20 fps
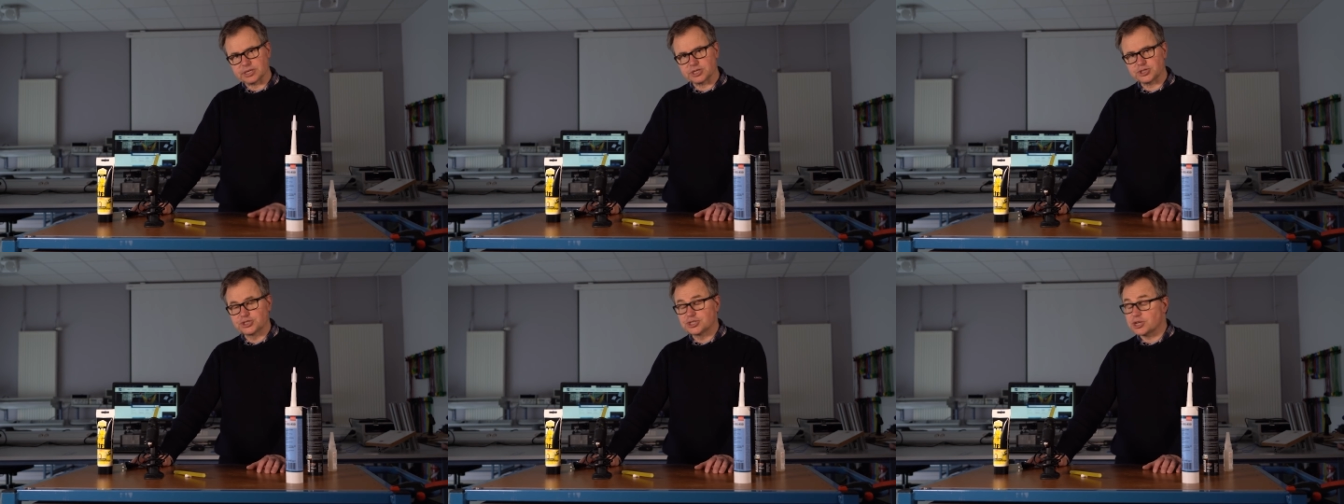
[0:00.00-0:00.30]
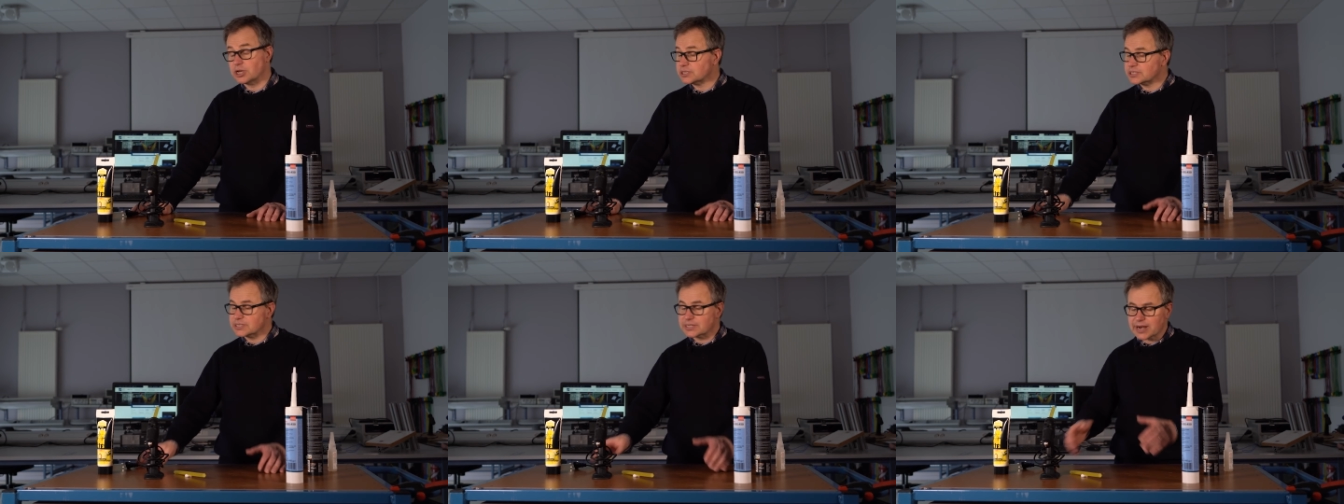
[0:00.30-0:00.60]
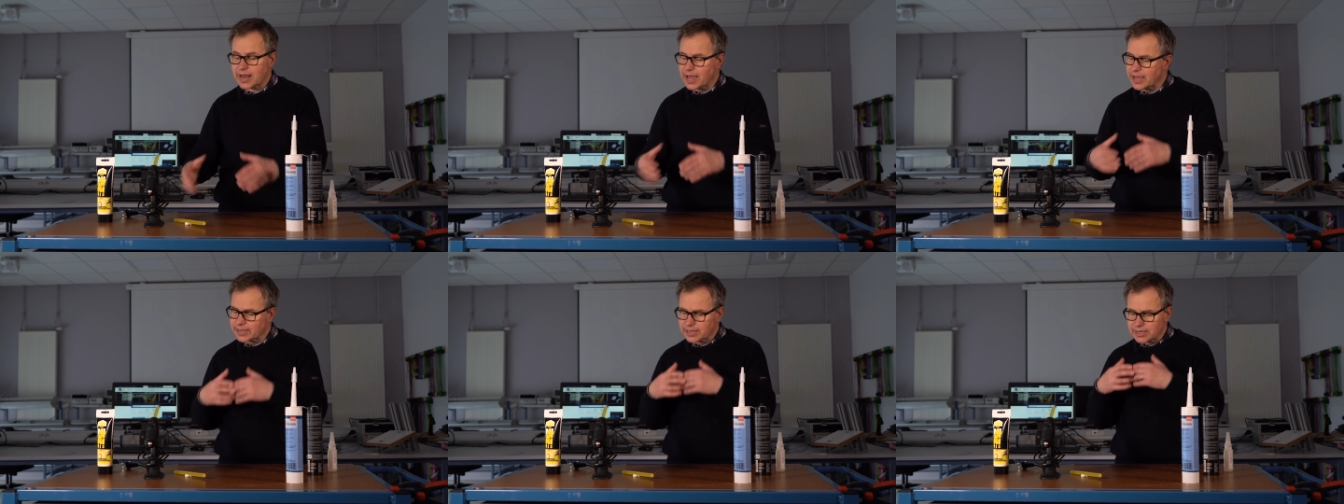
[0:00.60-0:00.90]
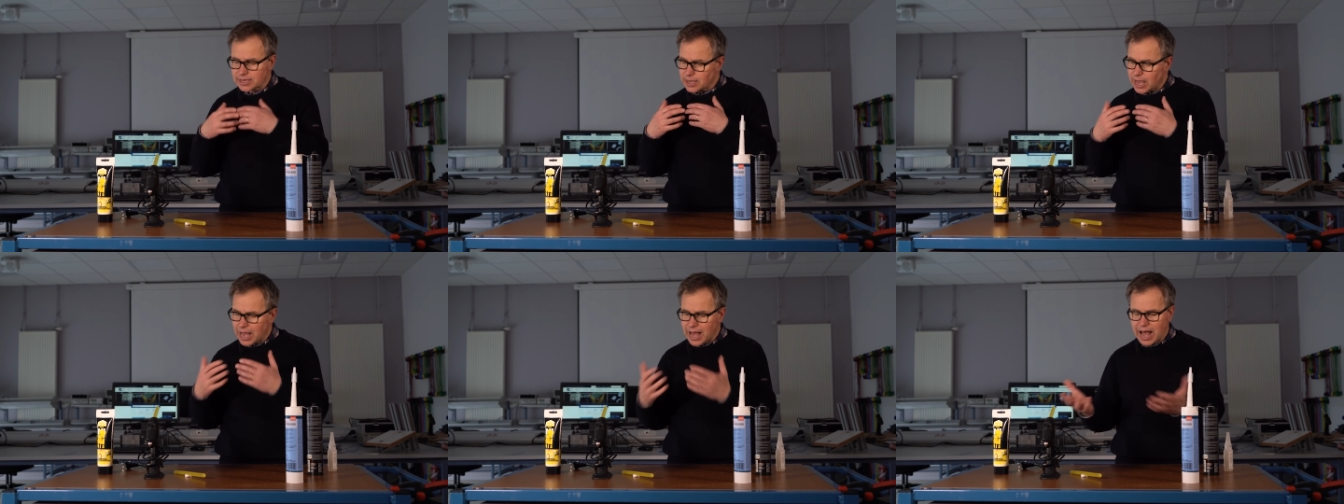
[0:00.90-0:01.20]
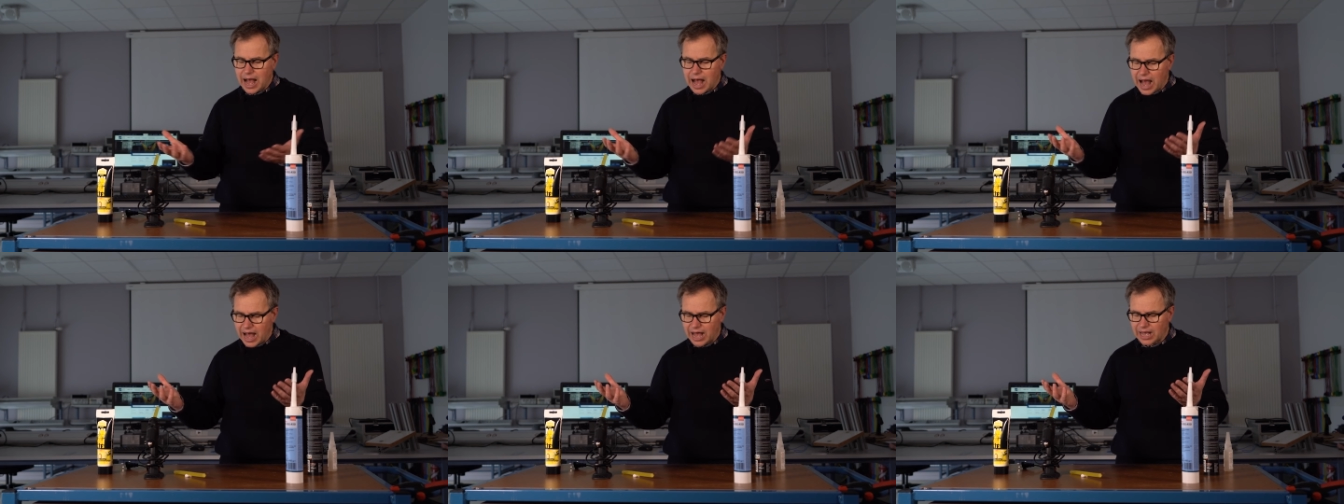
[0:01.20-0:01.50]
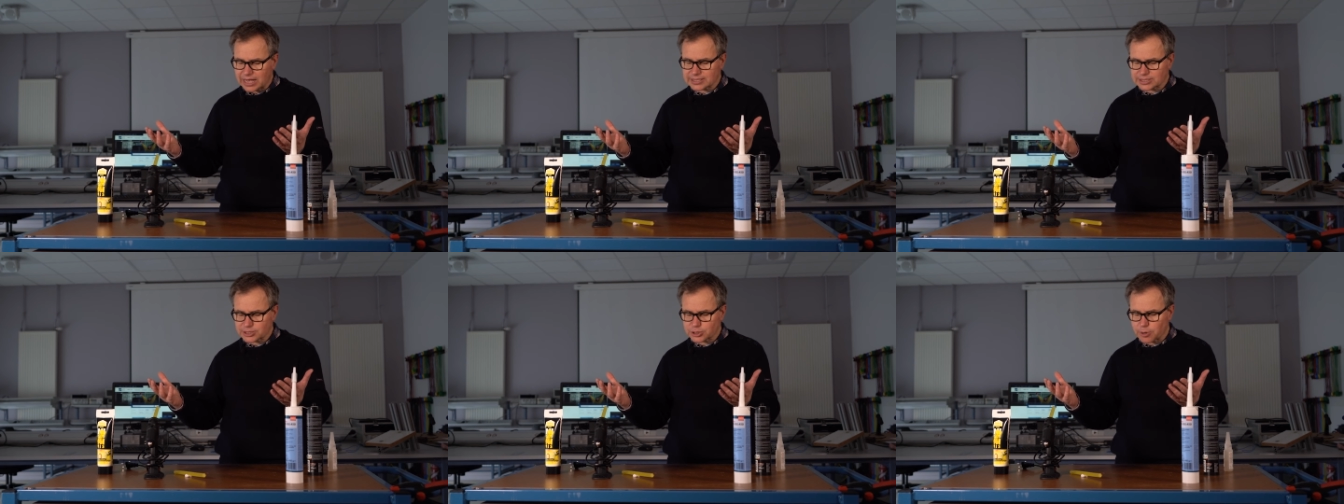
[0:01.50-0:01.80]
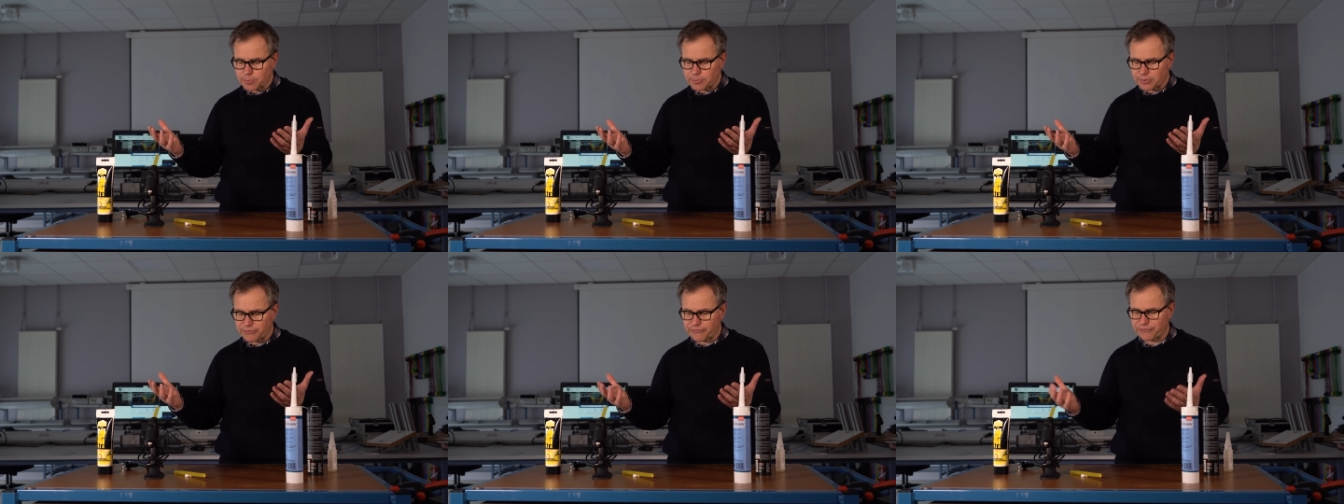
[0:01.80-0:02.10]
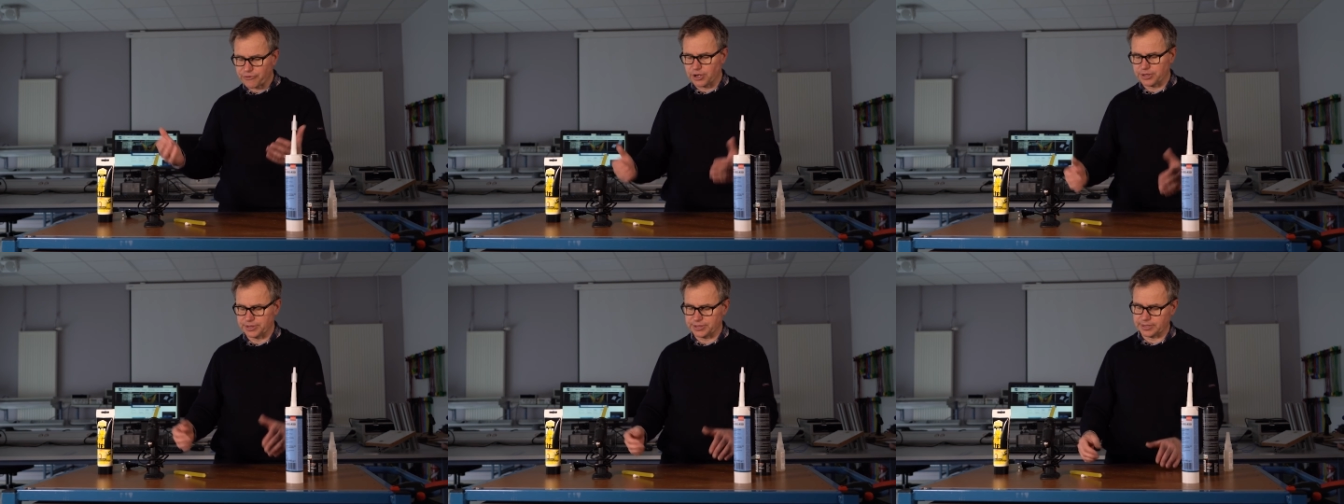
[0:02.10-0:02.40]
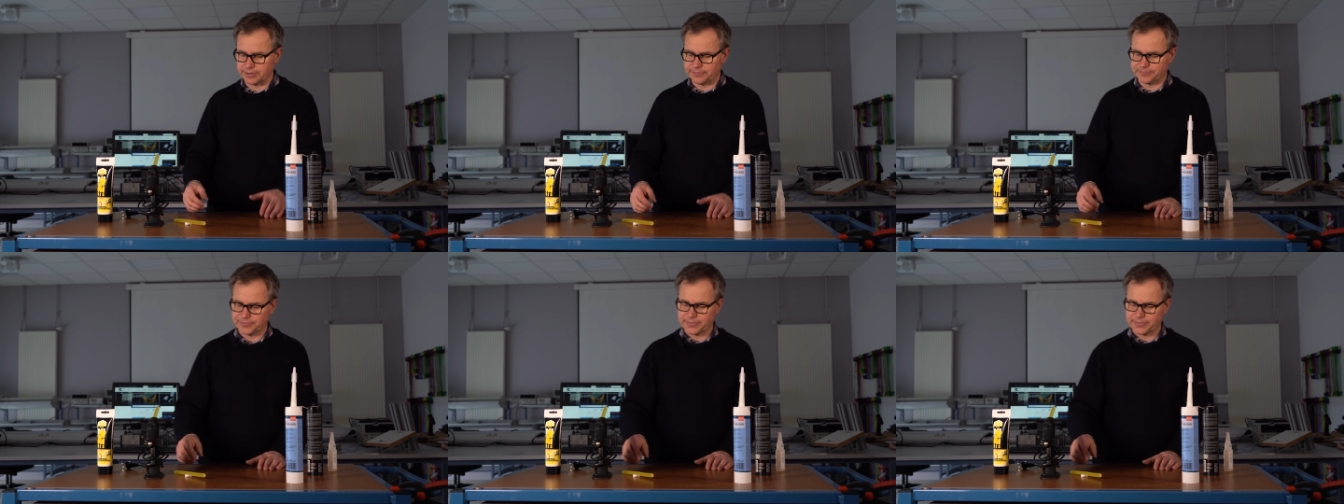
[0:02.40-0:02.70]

It's just like super fun.